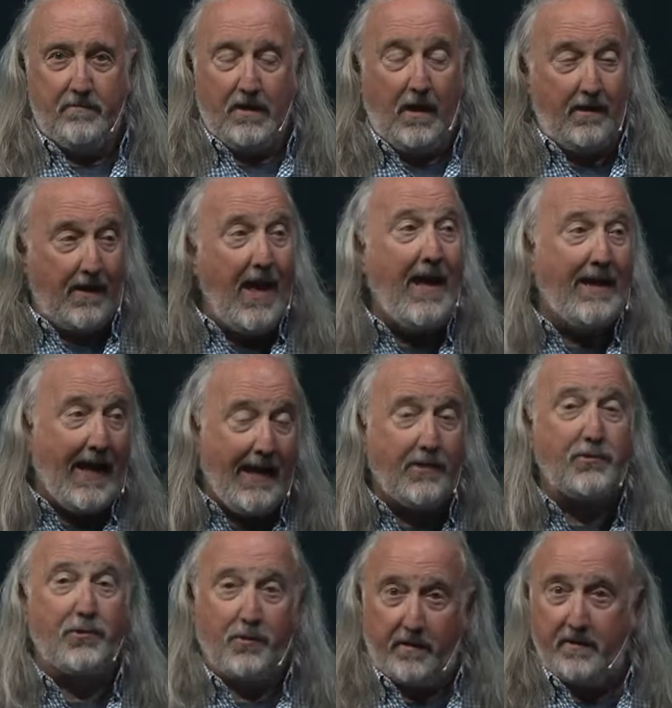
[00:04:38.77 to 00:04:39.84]
A lot,
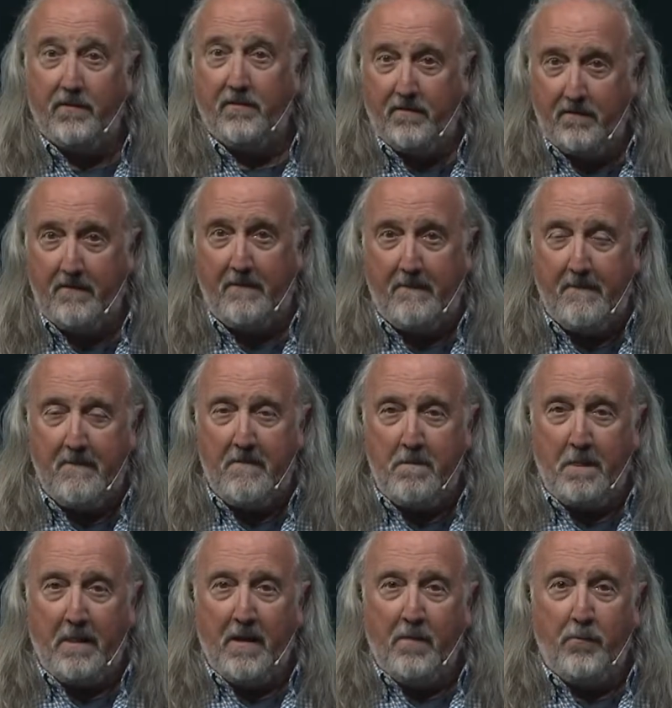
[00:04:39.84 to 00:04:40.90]
actually,
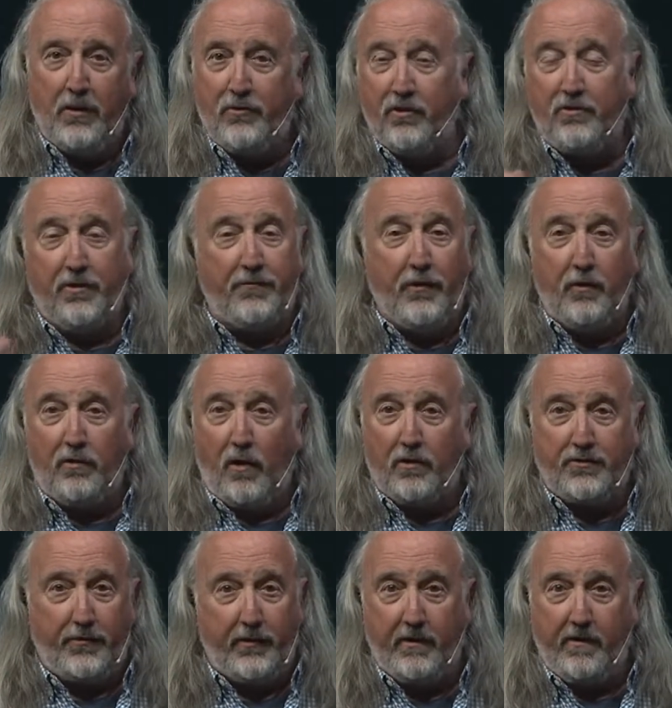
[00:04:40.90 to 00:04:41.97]
but just a few thoughts
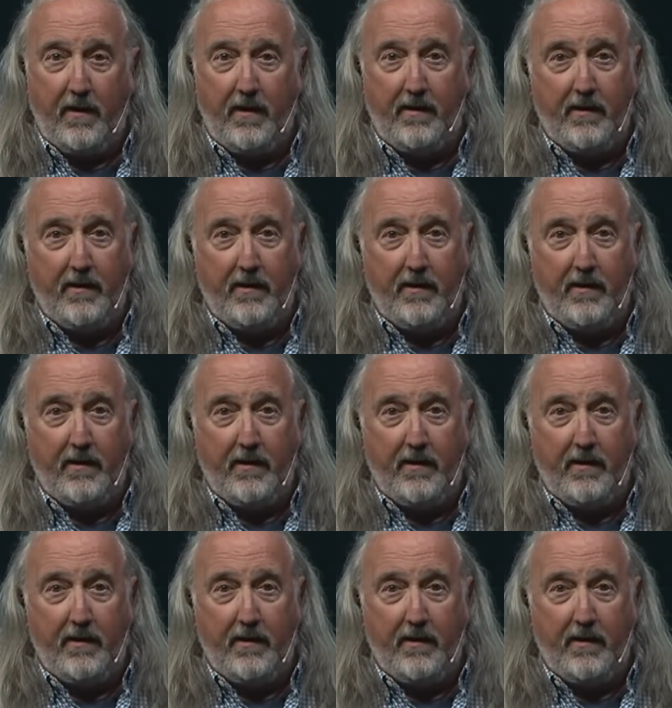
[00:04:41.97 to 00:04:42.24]
for today,